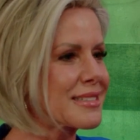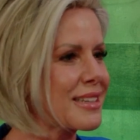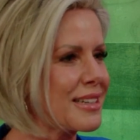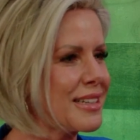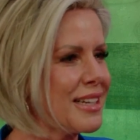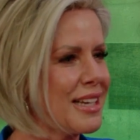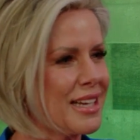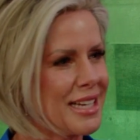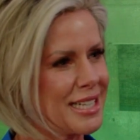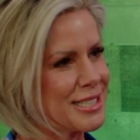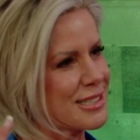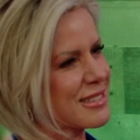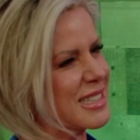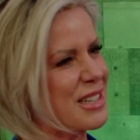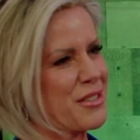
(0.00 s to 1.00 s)
Like, it's
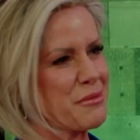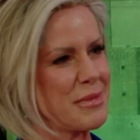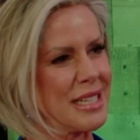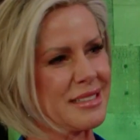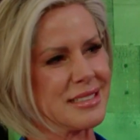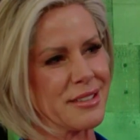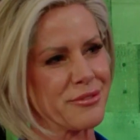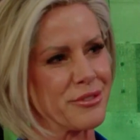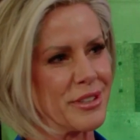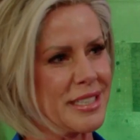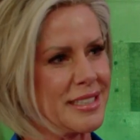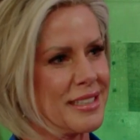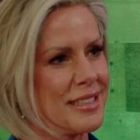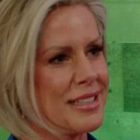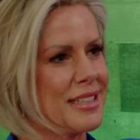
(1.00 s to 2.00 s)
just given me a
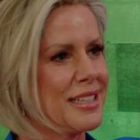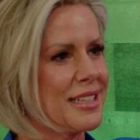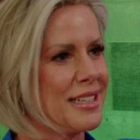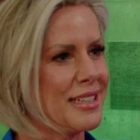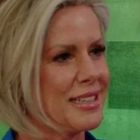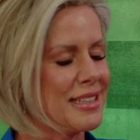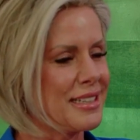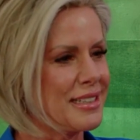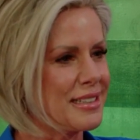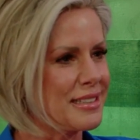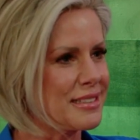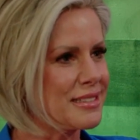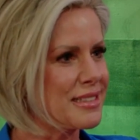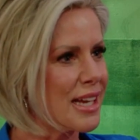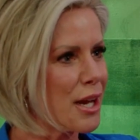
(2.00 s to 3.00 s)
different
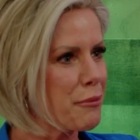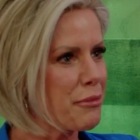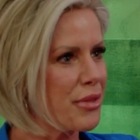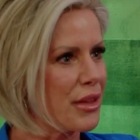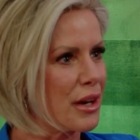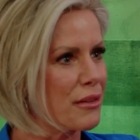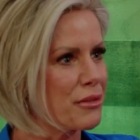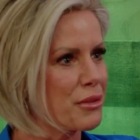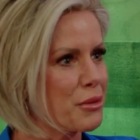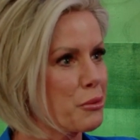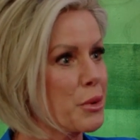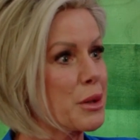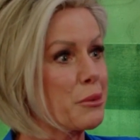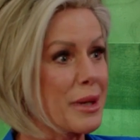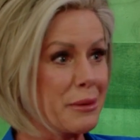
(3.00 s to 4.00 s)
depth of
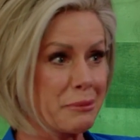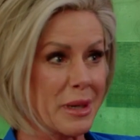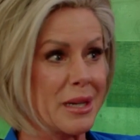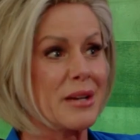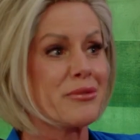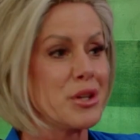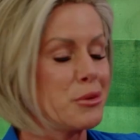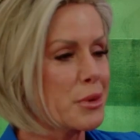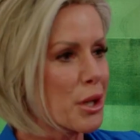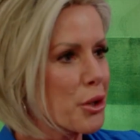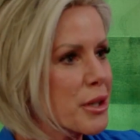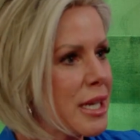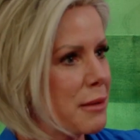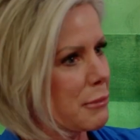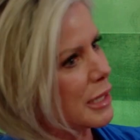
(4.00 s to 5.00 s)
when we, but if you would
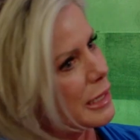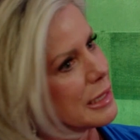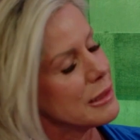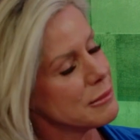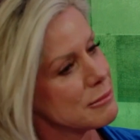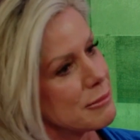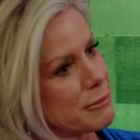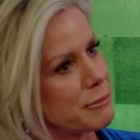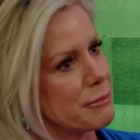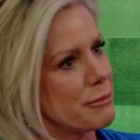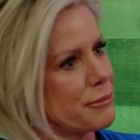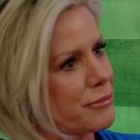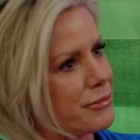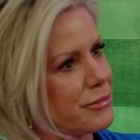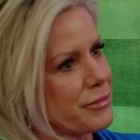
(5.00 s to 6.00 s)
look at me
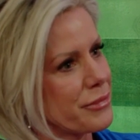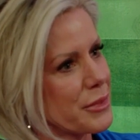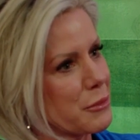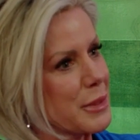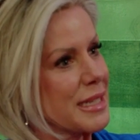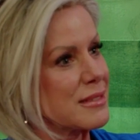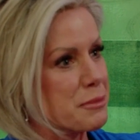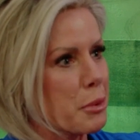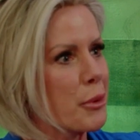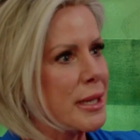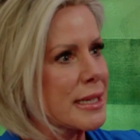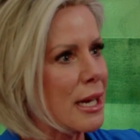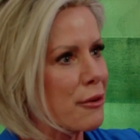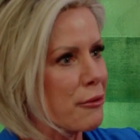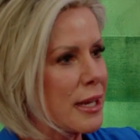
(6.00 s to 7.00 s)
when it's pouring
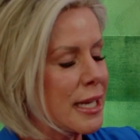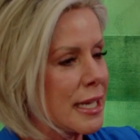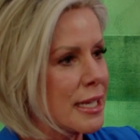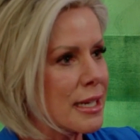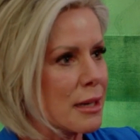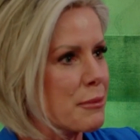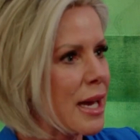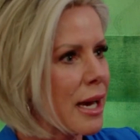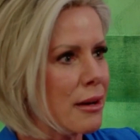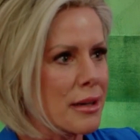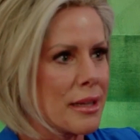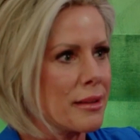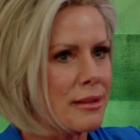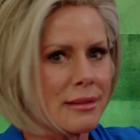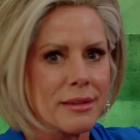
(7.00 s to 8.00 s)
down rain, I'm out
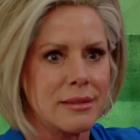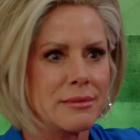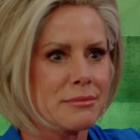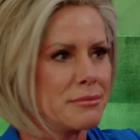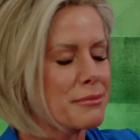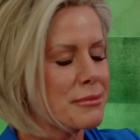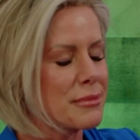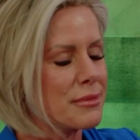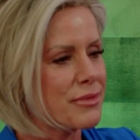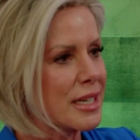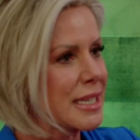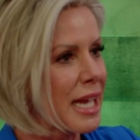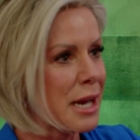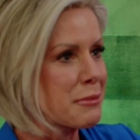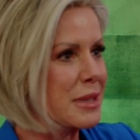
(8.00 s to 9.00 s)
in the, if I
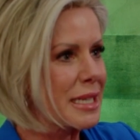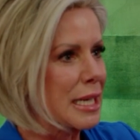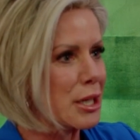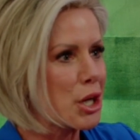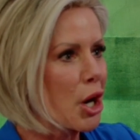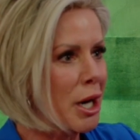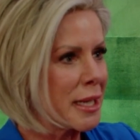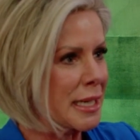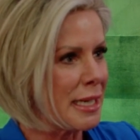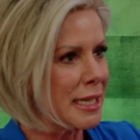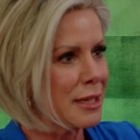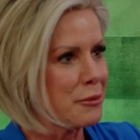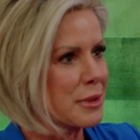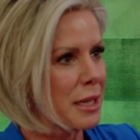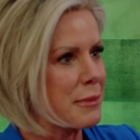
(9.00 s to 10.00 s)
happen to get caught in
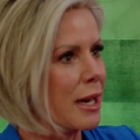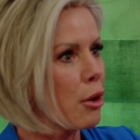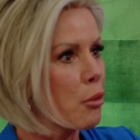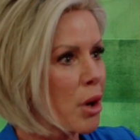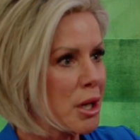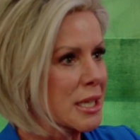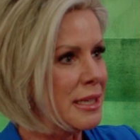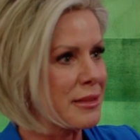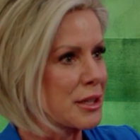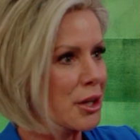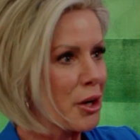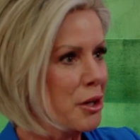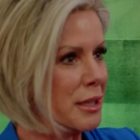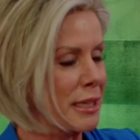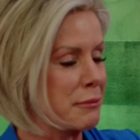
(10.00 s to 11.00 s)
it, when I'm out walking the
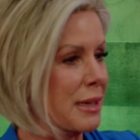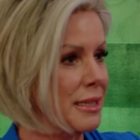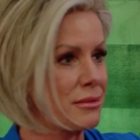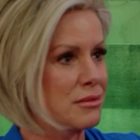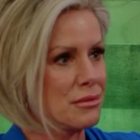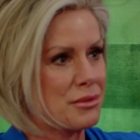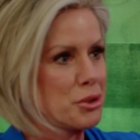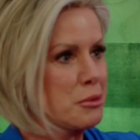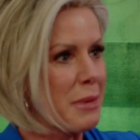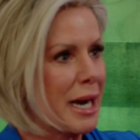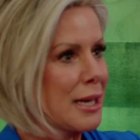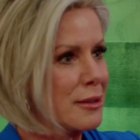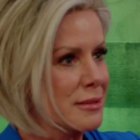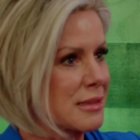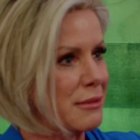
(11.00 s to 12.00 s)
dog at my 2
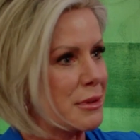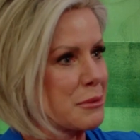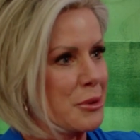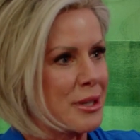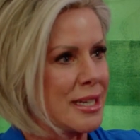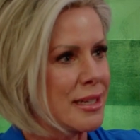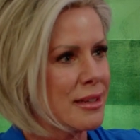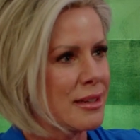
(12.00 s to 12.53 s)
miles every morning,